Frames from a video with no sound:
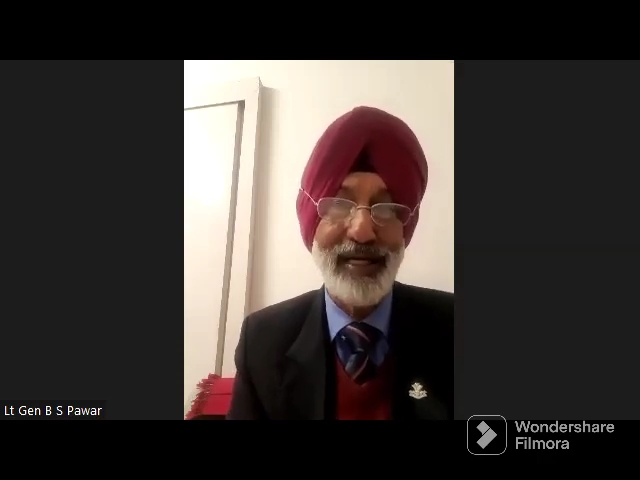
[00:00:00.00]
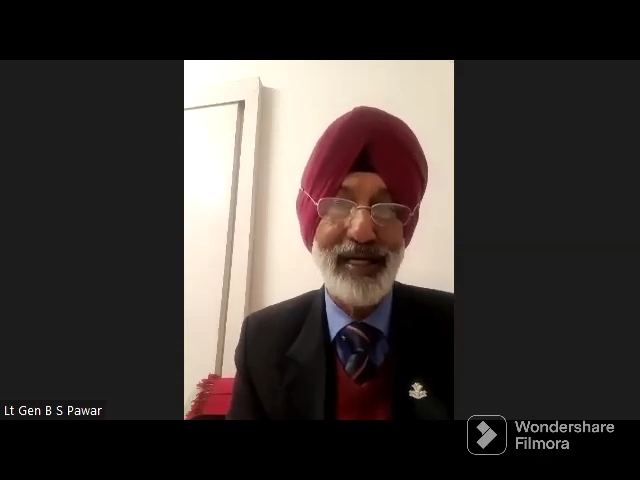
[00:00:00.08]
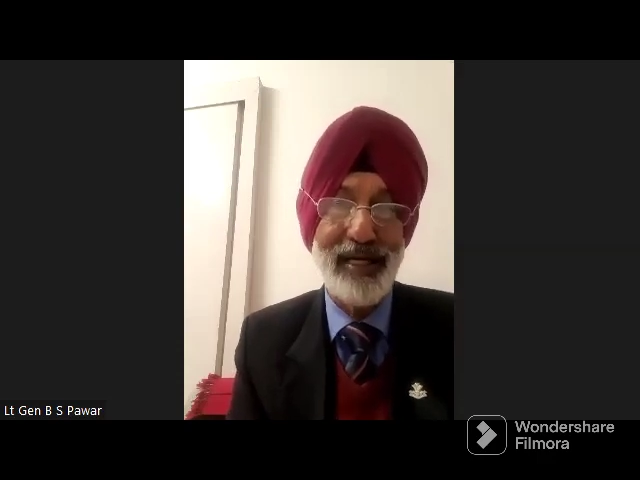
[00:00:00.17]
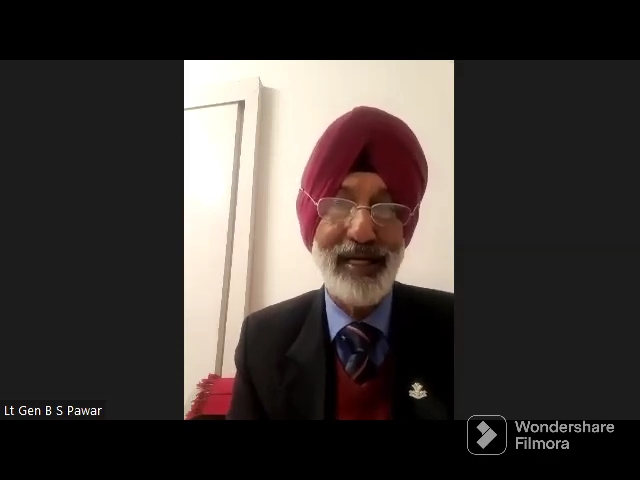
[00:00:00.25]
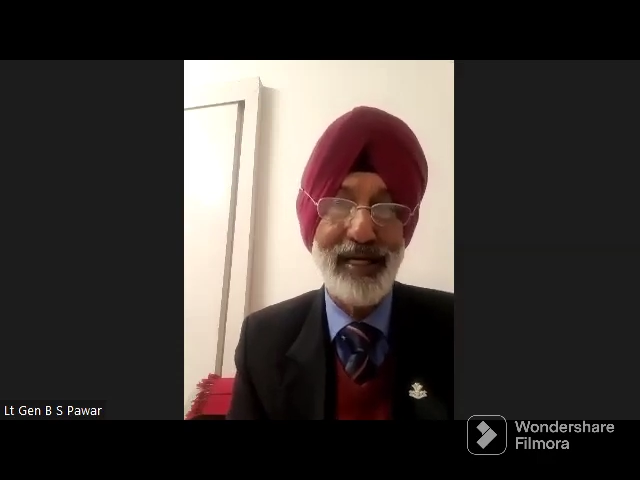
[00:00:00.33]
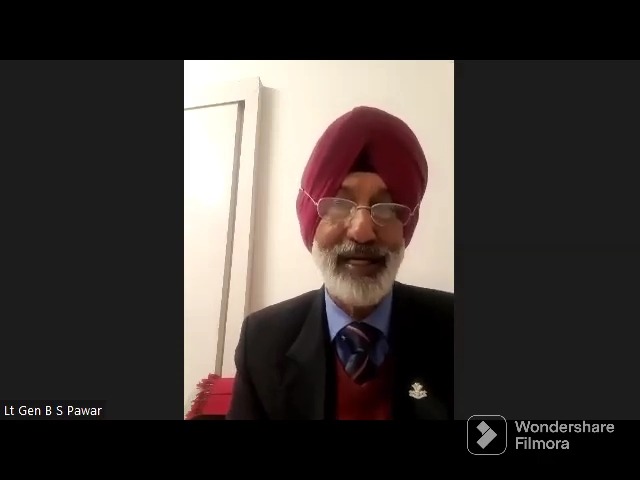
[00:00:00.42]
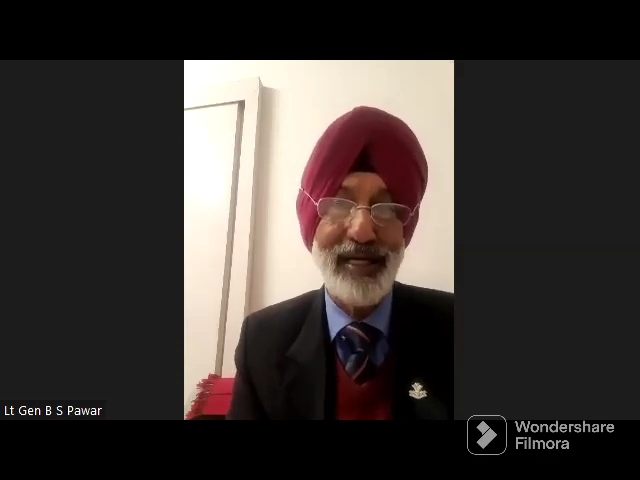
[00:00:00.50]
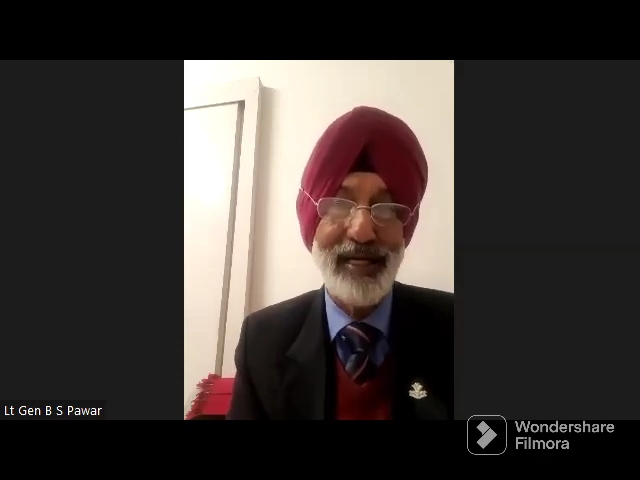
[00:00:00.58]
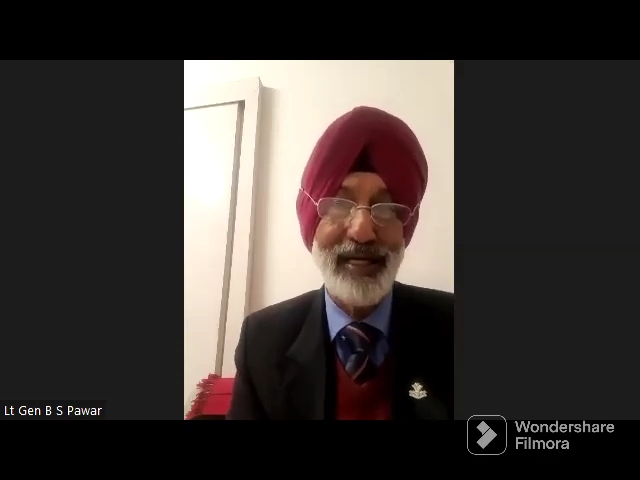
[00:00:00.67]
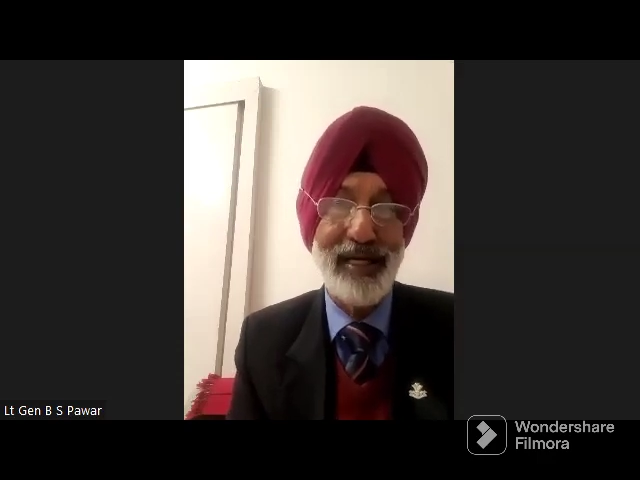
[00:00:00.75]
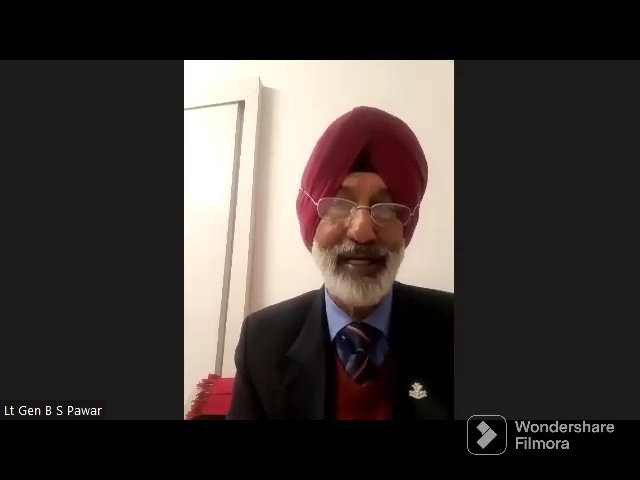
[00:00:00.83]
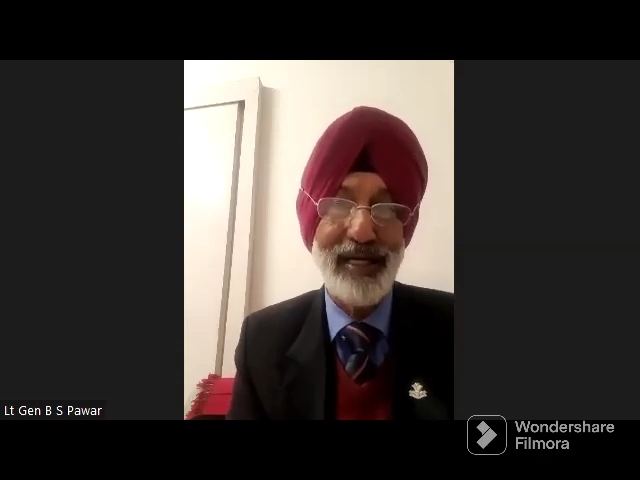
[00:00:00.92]
We got the
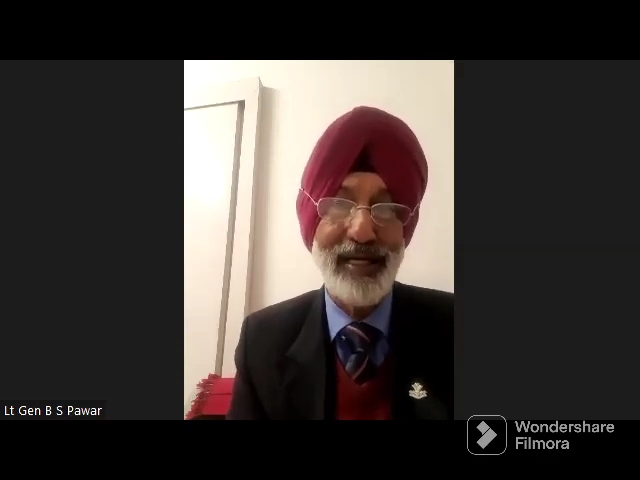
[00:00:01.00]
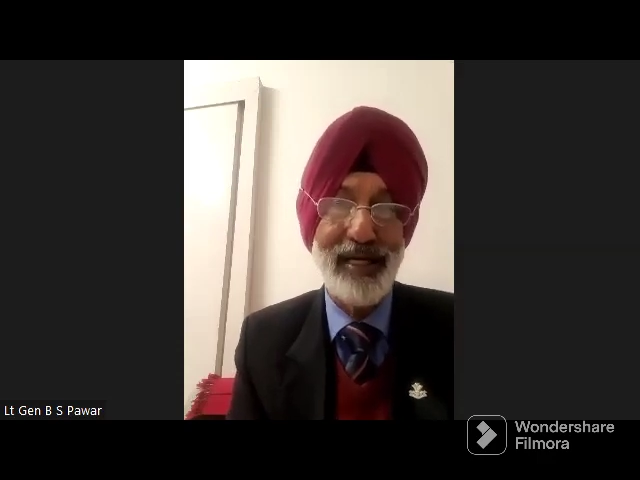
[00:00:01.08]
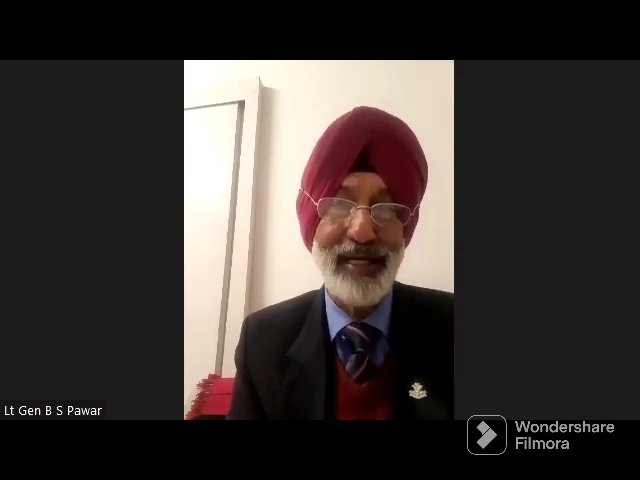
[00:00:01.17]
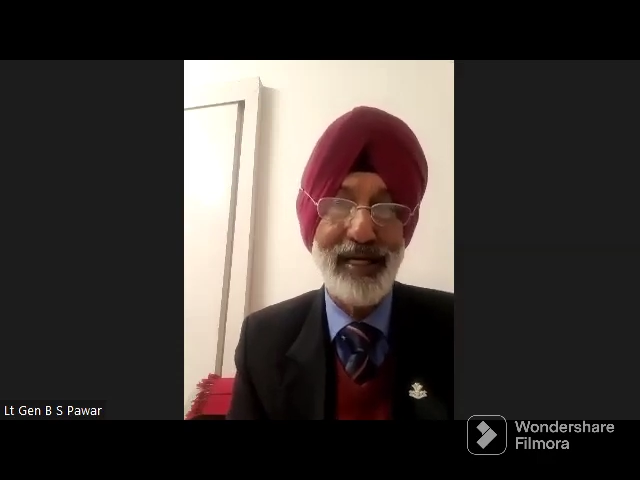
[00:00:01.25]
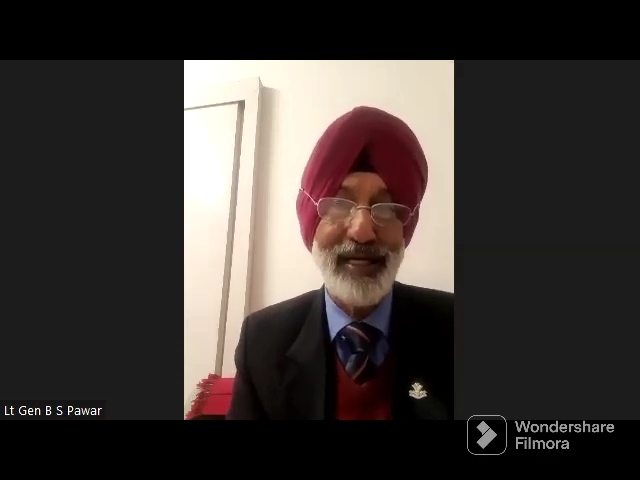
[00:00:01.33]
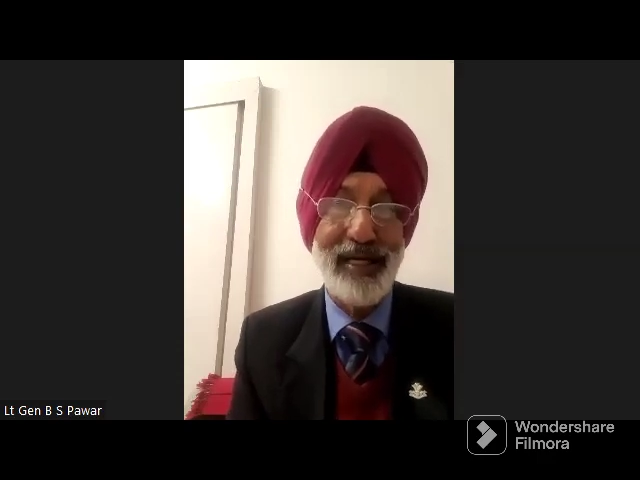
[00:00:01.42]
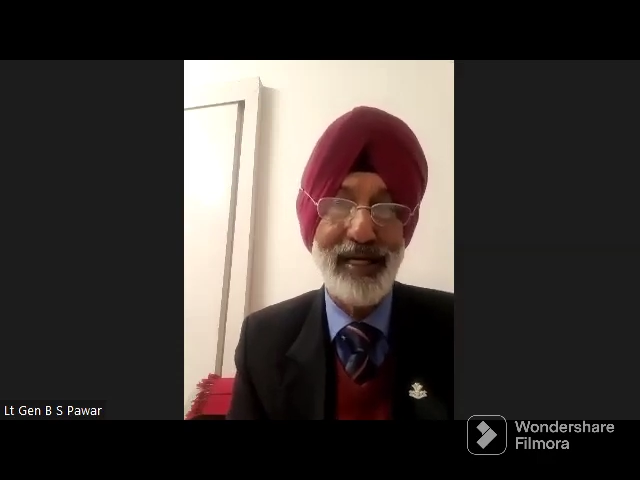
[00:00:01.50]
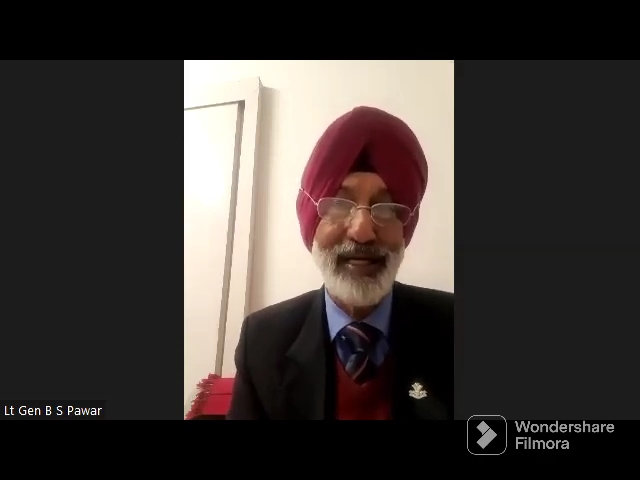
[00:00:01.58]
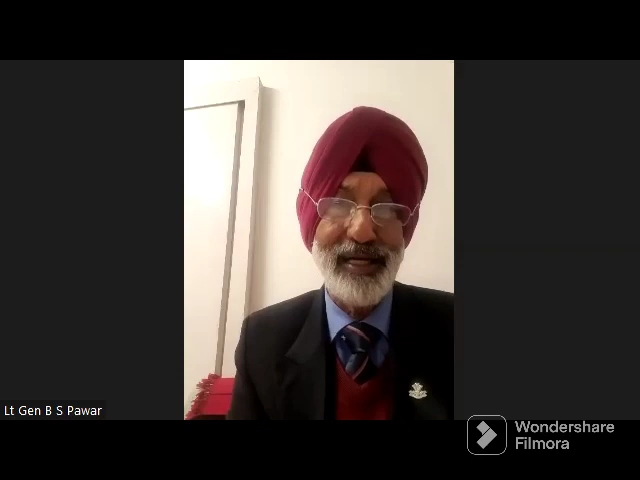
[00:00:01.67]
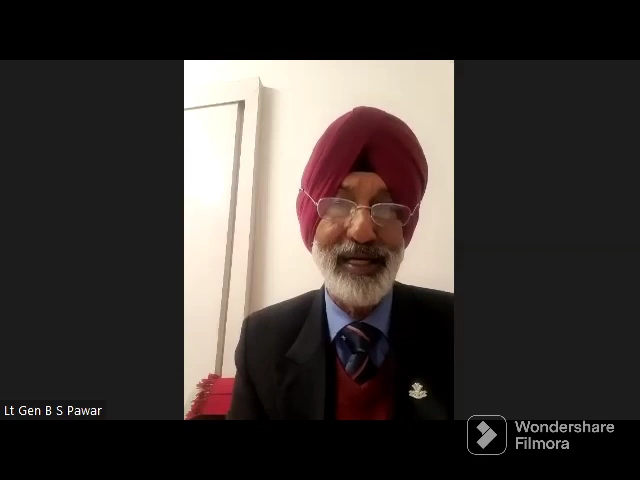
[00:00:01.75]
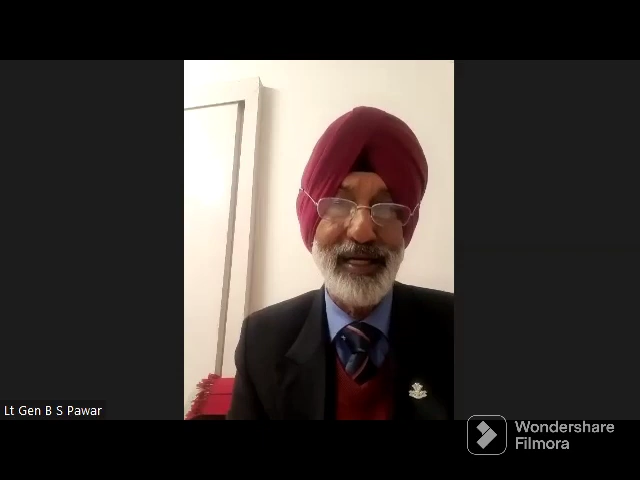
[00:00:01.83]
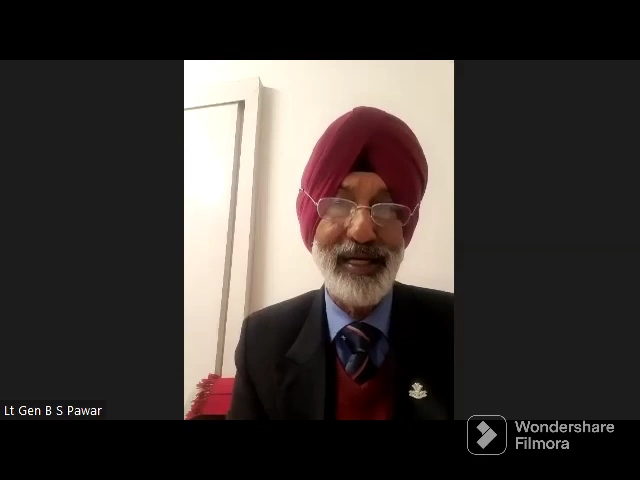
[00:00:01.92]
latest helicopters,
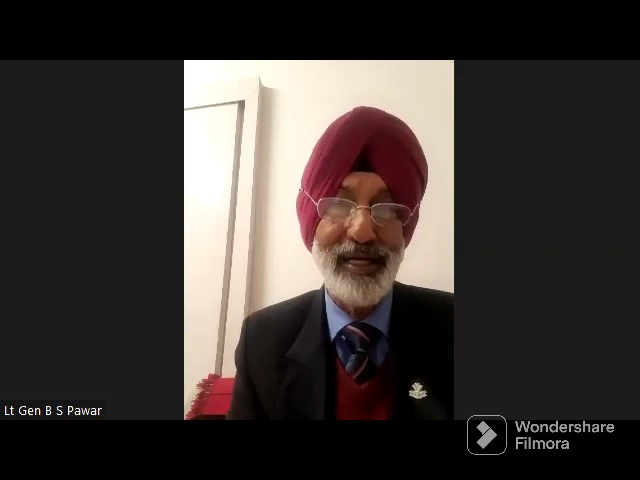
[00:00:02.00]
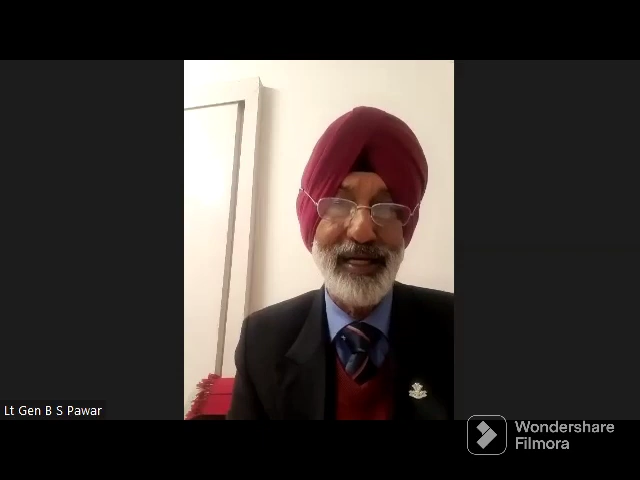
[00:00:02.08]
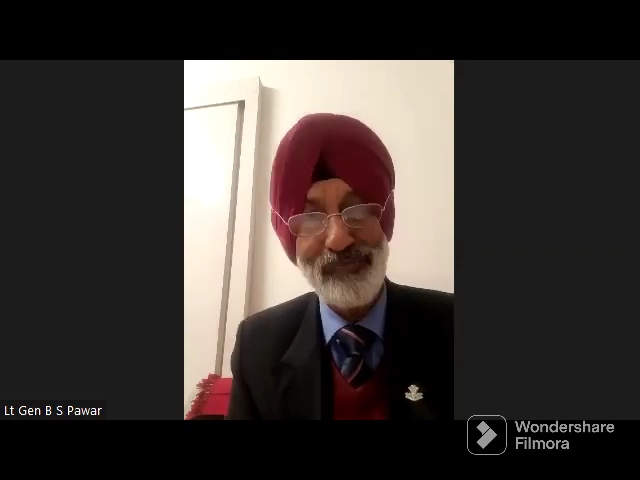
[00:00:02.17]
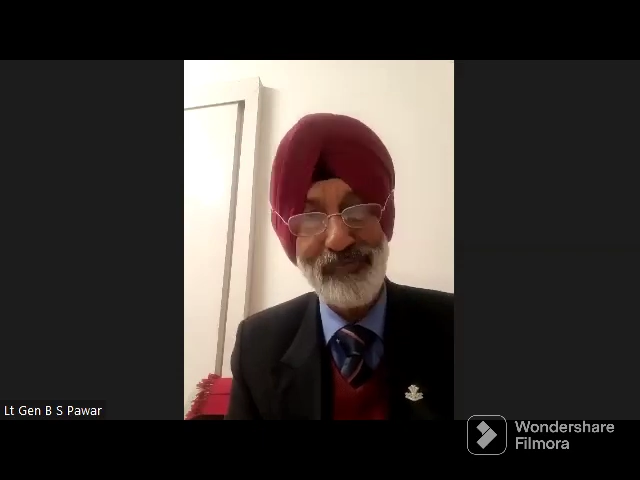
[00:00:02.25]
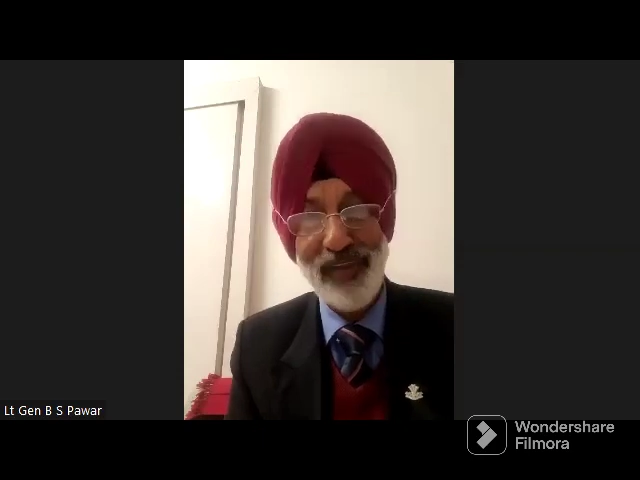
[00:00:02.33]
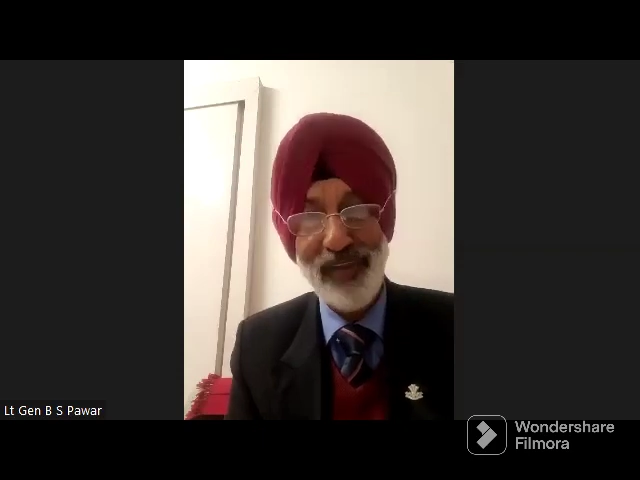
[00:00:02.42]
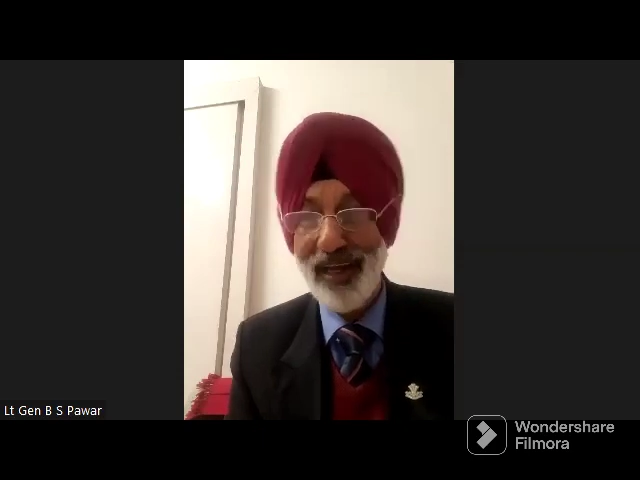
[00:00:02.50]
they're handling it.